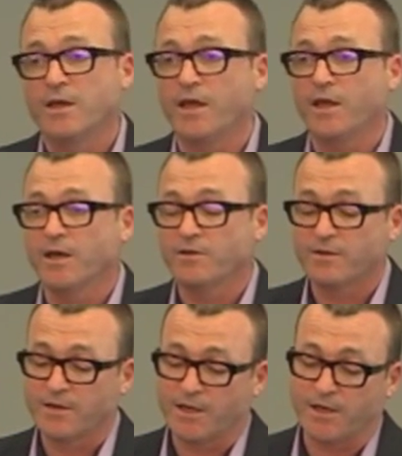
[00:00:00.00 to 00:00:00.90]
and
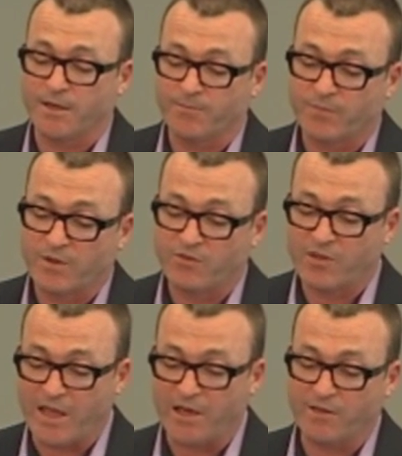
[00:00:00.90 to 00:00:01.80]
um,
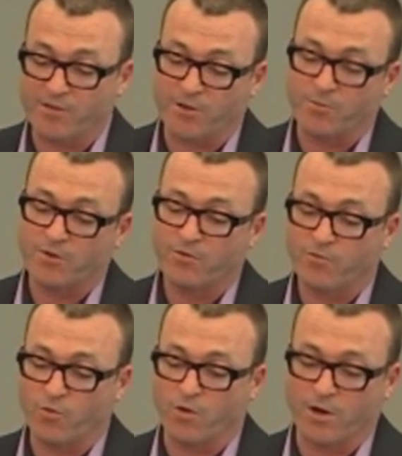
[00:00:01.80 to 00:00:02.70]
scanning them
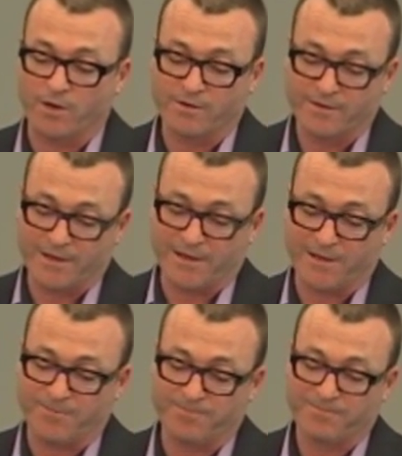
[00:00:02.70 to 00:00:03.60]
for
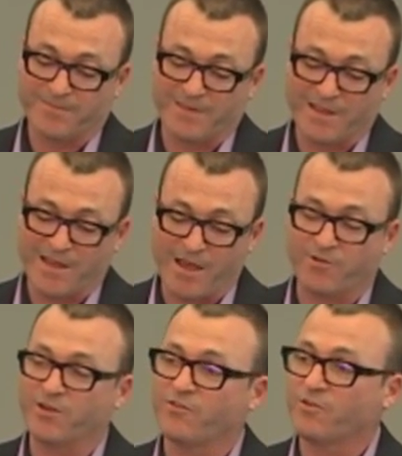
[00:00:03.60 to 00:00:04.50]
um,
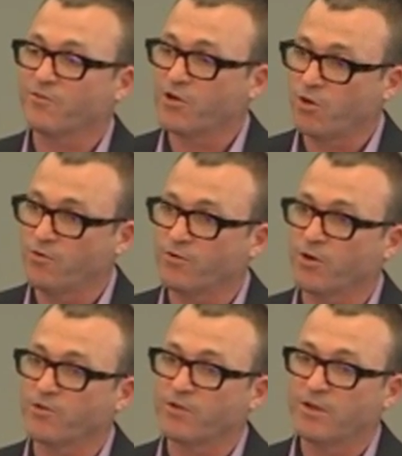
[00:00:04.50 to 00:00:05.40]
evidence of
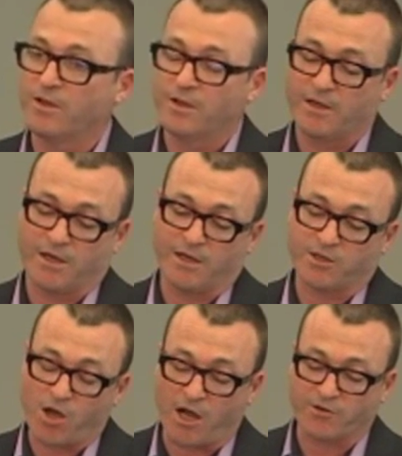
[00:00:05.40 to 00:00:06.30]
covert uh,
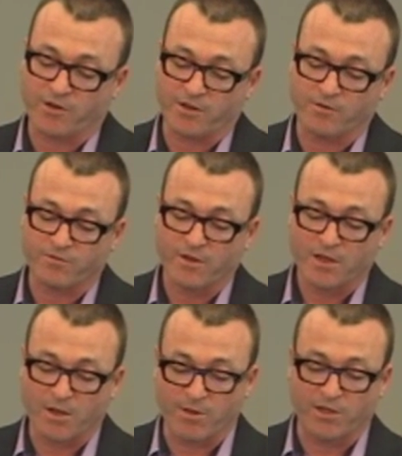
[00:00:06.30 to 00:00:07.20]
cognitive
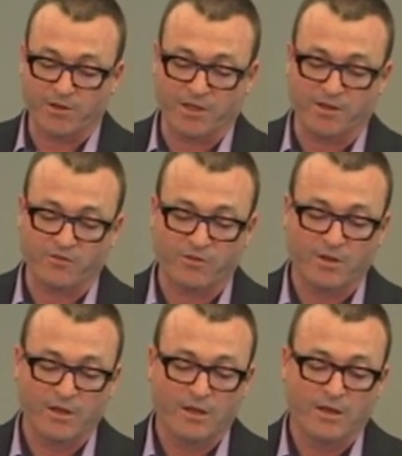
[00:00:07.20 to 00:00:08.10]
abilities.
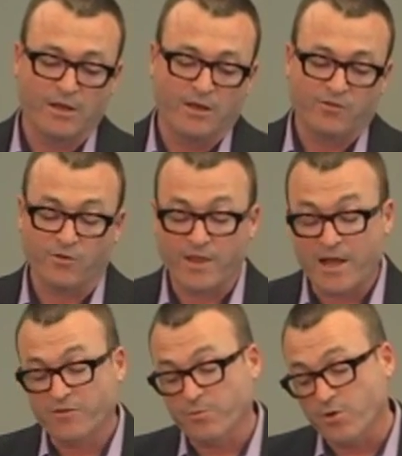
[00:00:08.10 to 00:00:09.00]
So
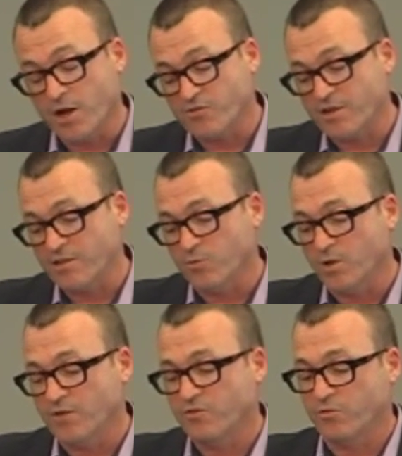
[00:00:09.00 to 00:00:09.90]
that's a project that
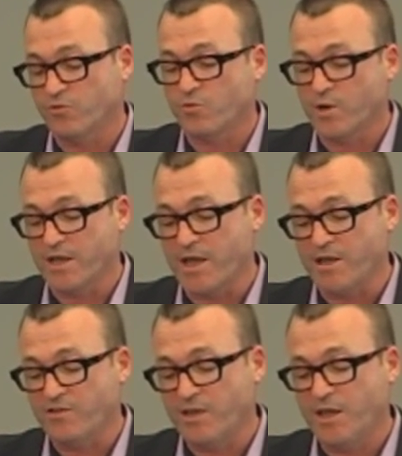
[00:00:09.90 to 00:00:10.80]
runs through twenty
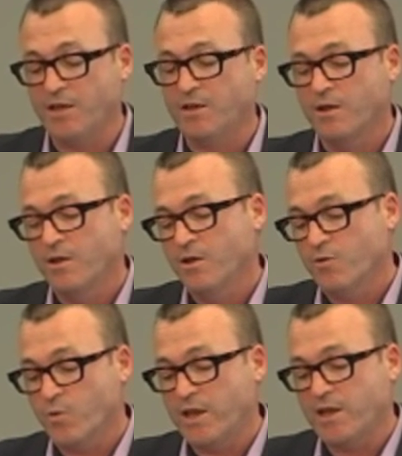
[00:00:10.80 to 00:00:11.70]
eighteen.
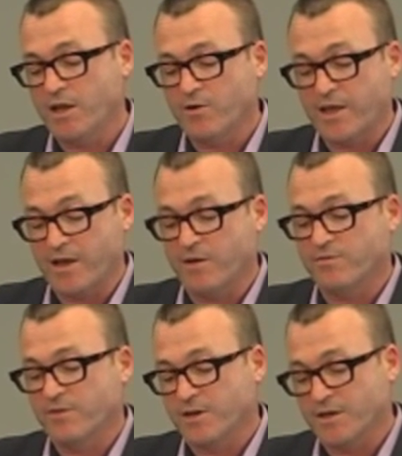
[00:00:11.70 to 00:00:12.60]
We now
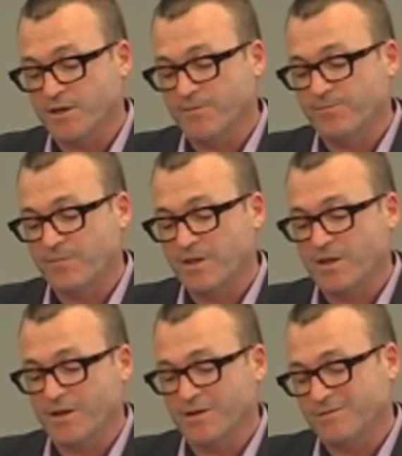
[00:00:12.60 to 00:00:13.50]
have um,
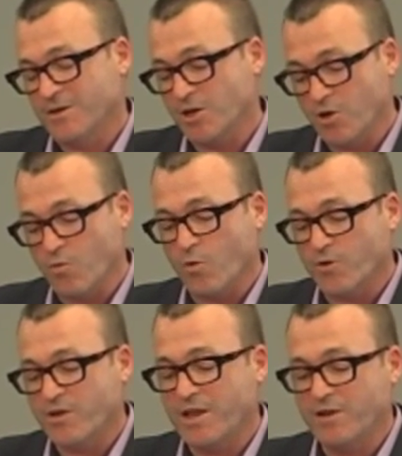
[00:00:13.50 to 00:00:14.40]
a, a
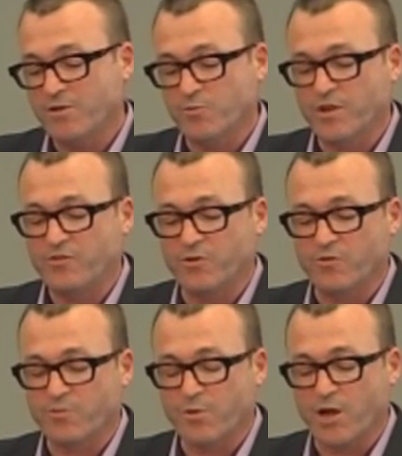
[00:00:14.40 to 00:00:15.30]
coordinated
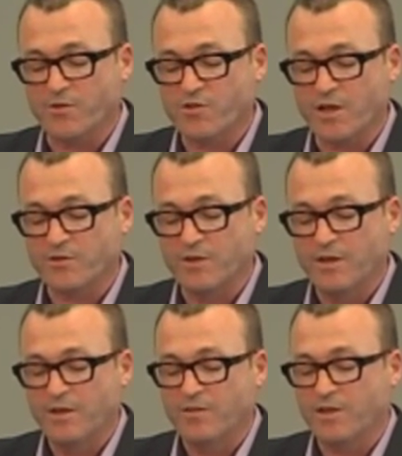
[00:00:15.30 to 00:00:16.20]
research project
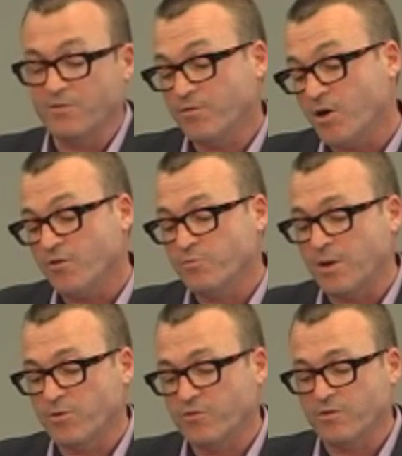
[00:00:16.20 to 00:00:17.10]
that involves
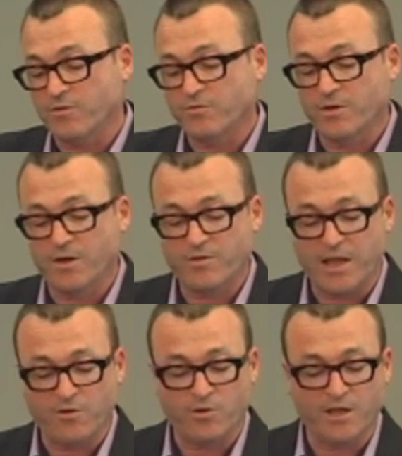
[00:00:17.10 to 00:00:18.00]
members of, of
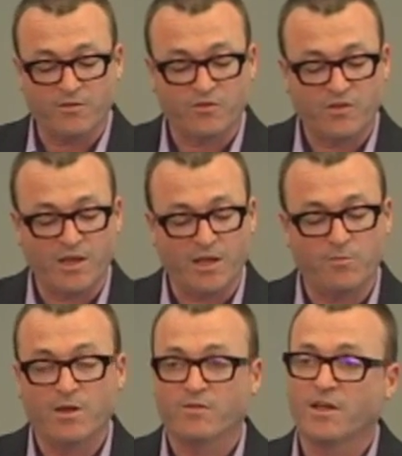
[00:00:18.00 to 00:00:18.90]
Adrian's
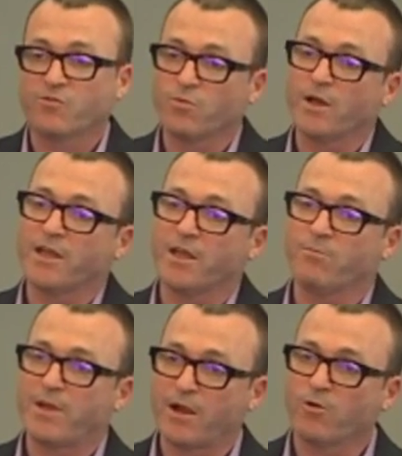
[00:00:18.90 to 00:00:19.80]
team that's running in
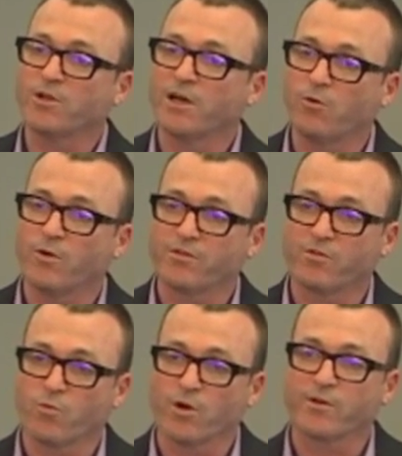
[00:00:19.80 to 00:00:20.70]
parallel with
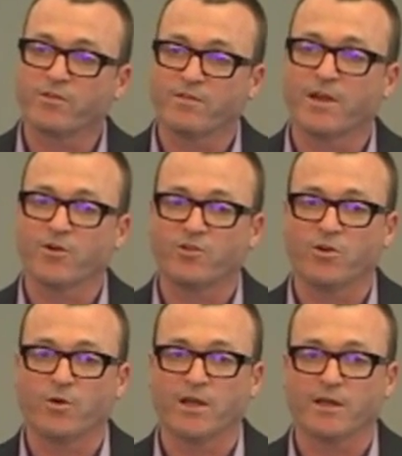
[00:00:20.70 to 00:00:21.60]
the work that they're
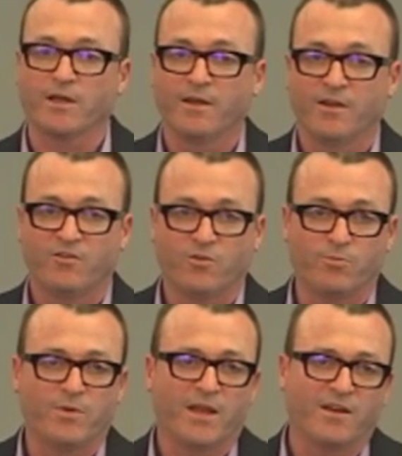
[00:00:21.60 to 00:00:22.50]
doing
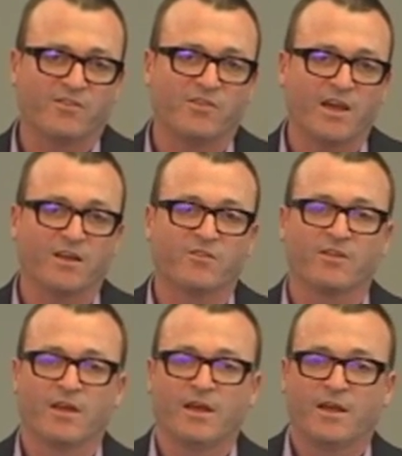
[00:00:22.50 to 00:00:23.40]
to, in a sense,
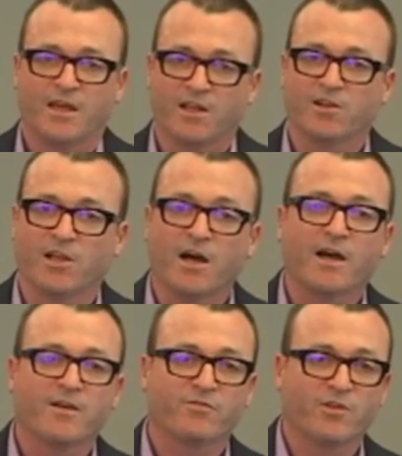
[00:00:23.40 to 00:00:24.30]
in
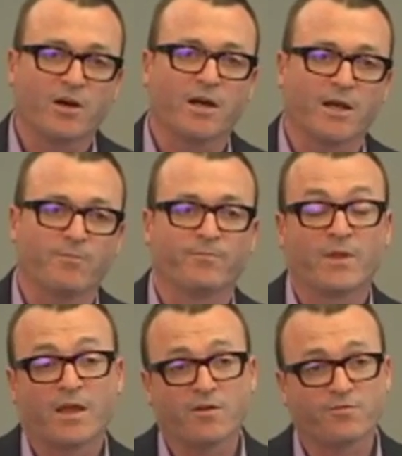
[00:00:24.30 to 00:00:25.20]
live time,
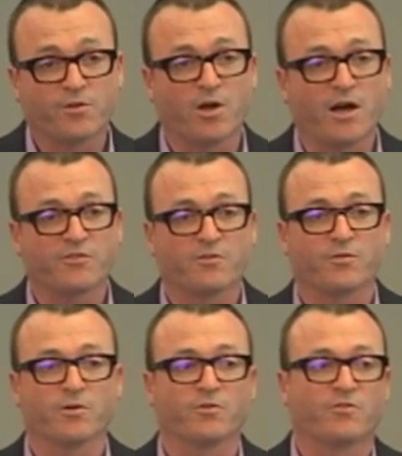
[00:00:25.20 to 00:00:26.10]
have
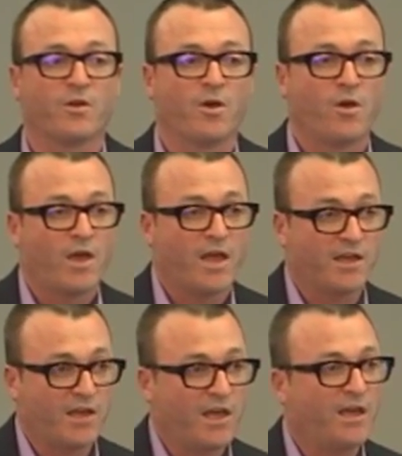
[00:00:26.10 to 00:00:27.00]
philosophers
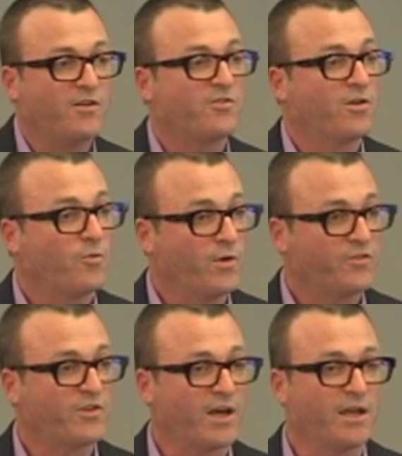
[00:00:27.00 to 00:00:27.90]
engage with
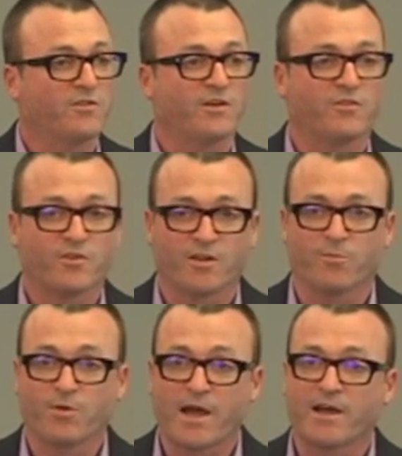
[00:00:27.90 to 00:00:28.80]
scientists on
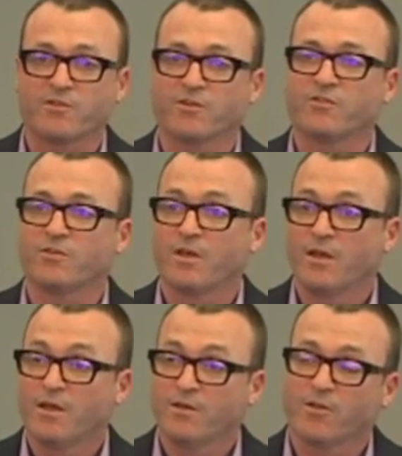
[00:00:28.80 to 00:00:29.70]
the practice,
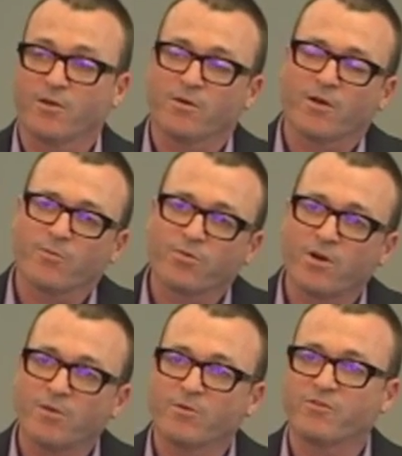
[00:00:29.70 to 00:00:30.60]
on the, on the
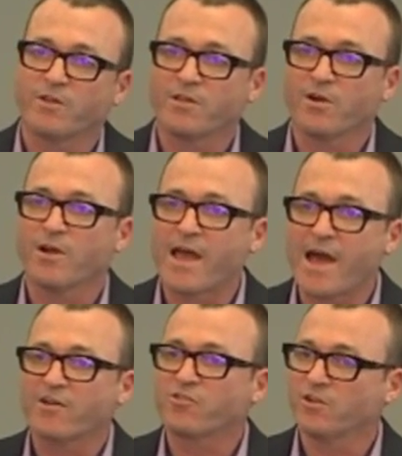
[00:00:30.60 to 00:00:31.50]
problems that they're
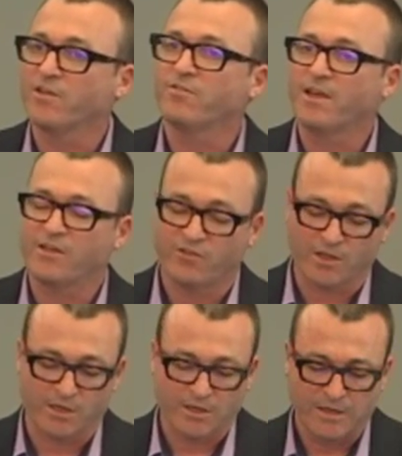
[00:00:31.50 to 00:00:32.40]
actually
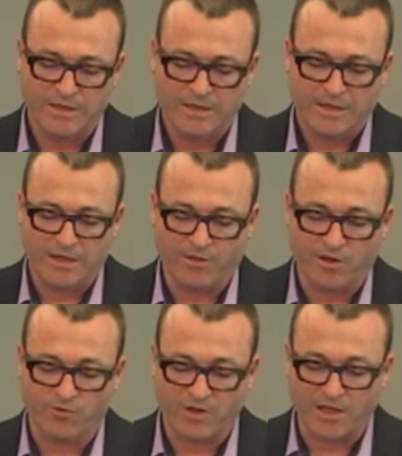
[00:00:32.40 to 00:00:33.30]
facing in
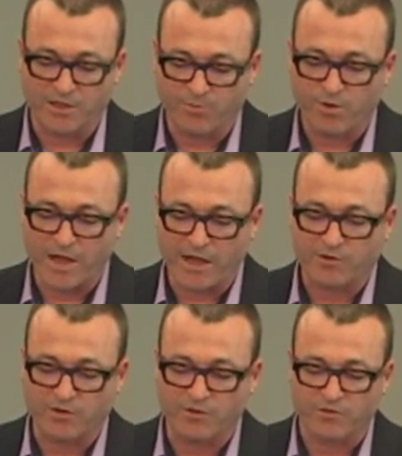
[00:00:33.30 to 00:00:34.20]
their daily
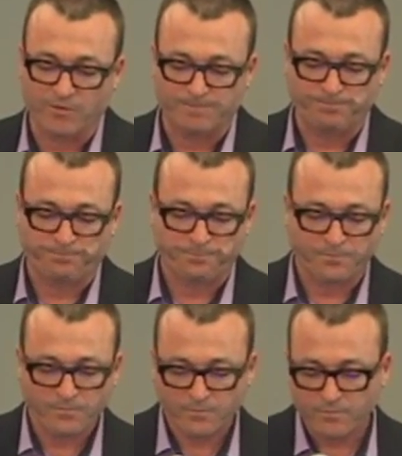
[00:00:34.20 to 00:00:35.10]
practice.
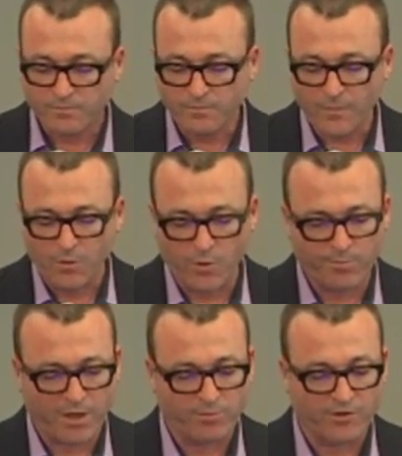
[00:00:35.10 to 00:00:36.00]
We
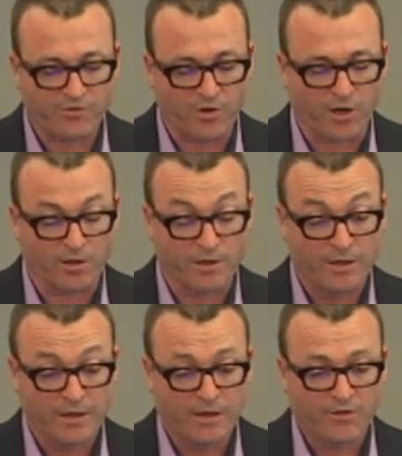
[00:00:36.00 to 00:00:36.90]
published our
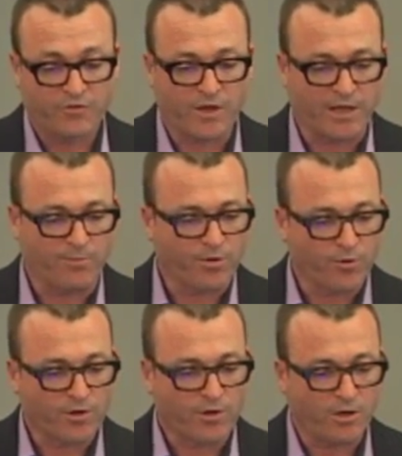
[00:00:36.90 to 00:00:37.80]
study
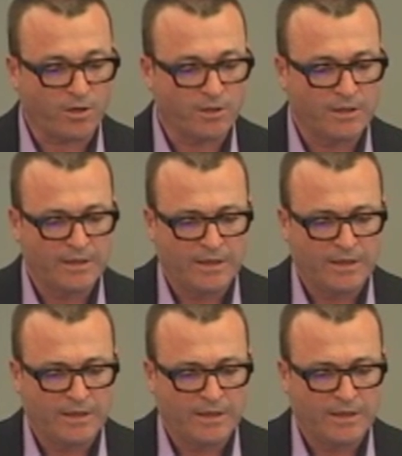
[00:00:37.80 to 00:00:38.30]
protocol